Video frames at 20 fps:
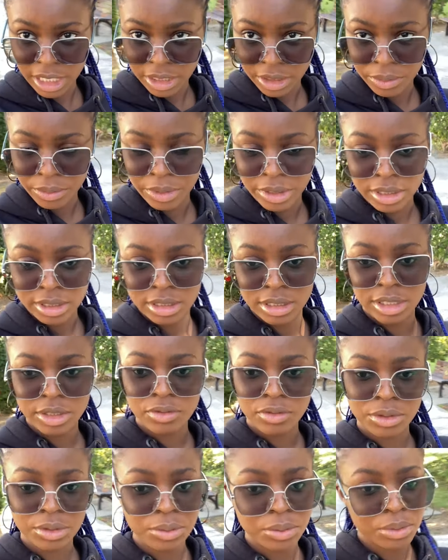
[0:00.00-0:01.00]
anyways, if
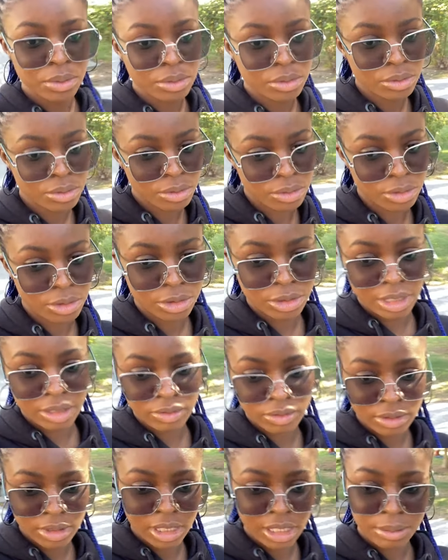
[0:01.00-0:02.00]
you want to
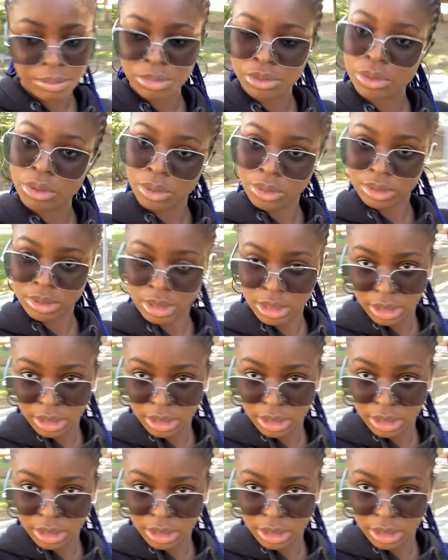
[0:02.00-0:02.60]
travel abroad,